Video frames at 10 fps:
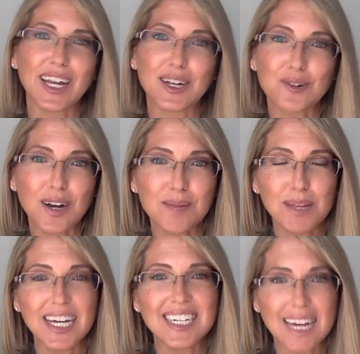and
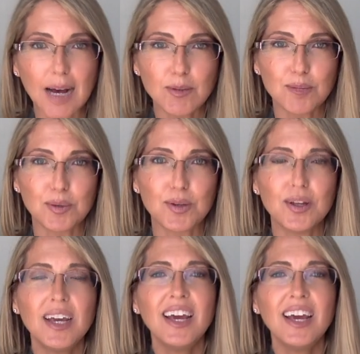incredibly adaptable.